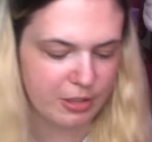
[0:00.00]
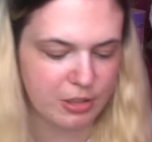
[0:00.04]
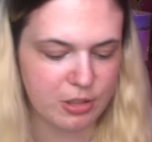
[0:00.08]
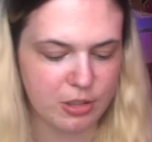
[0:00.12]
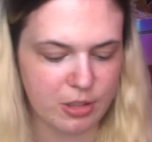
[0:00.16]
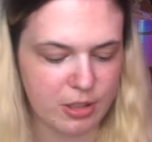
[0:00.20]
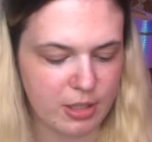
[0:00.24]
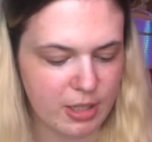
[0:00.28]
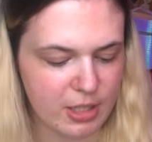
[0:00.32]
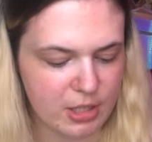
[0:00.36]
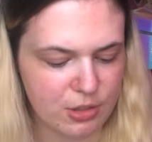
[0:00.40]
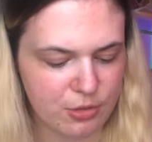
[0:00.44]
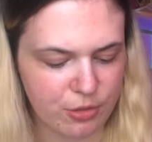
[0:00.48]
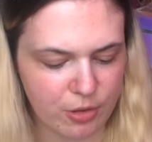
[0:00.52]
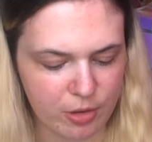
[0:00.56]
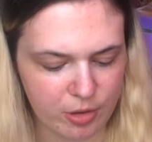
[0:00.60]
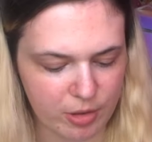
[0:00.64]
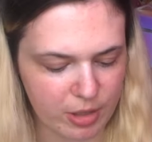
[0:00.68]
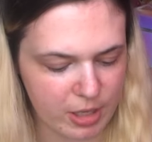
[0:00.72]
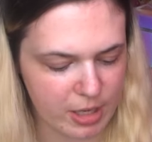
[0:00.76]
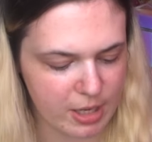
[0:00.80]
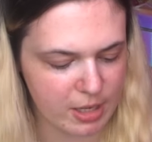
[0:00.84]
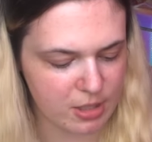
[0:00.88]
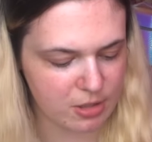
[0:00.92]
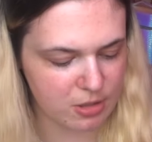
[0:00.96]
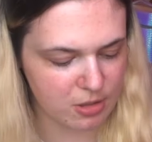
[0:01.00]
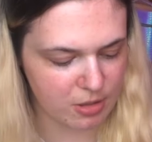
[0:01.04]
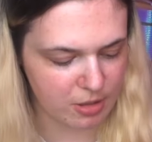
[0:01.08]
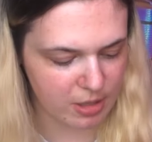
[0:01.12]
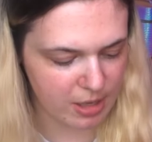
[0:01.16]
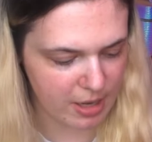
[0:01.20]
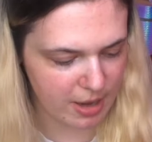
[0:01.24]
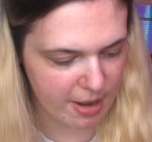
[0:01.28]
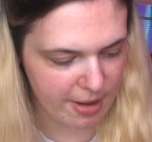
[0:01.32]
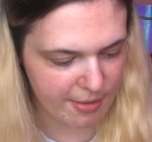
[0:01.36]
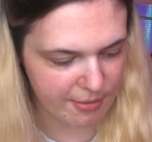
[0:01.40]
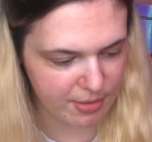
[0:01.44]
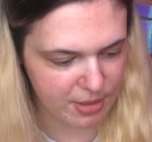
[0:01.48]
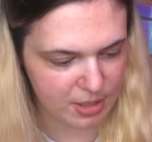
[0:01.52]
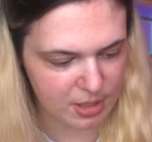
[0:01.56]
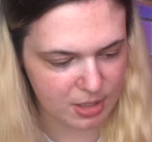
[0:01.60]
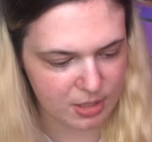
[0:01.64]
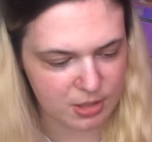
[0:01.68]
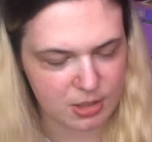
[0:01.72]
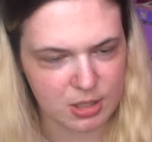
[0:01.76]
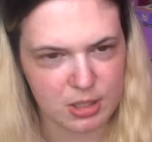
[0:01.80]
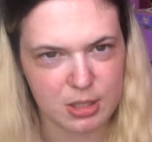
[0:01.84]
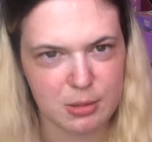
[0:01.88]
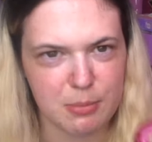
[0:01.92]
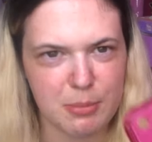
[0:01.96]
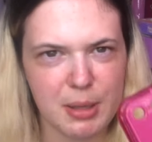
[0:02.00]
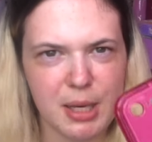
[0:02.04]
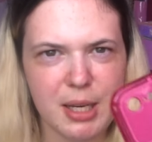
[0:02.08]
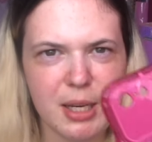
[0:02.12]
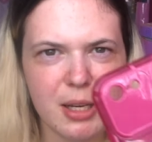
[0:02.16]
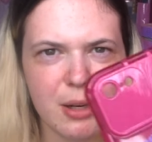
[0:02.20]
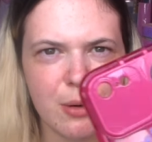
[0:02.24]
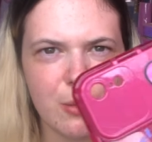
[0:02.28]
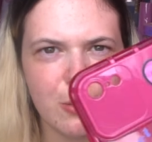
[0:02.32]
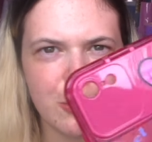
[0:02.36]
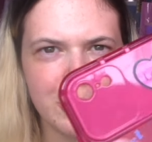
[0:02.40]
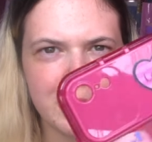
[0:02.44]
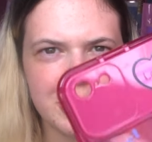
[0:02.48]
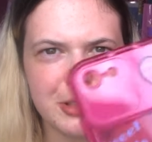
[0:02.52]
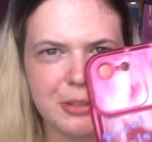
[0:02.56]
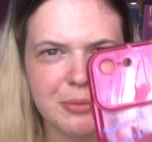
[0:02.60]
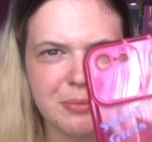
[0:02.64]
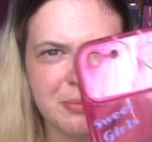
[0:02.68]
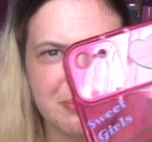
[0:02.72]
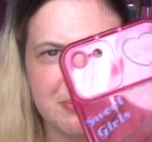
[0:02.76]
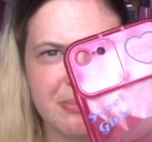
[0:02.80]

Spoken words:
so the next phone case I have is this pink one.